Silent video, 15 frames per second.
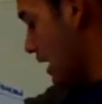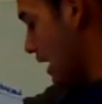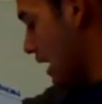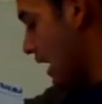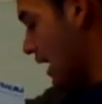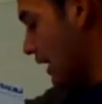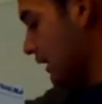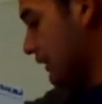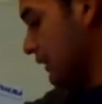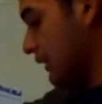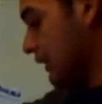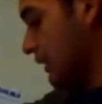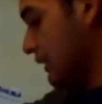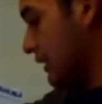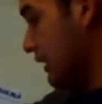And
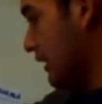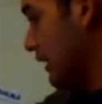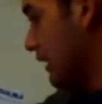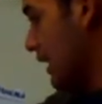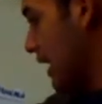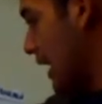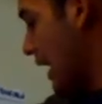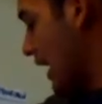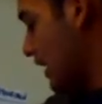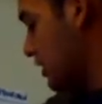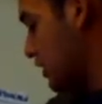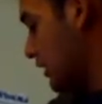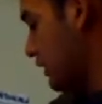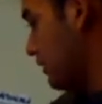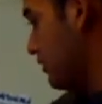the
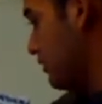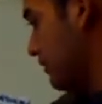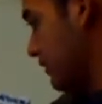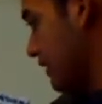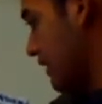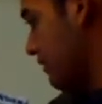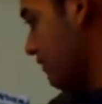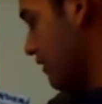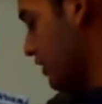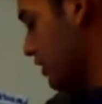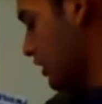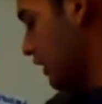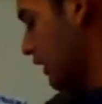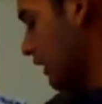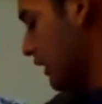action to get
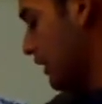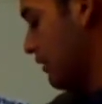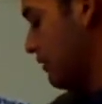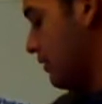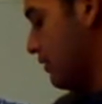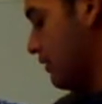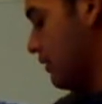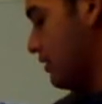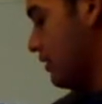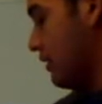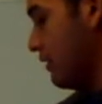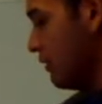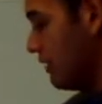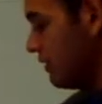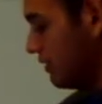reengineering is
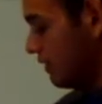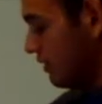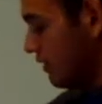discontinuous.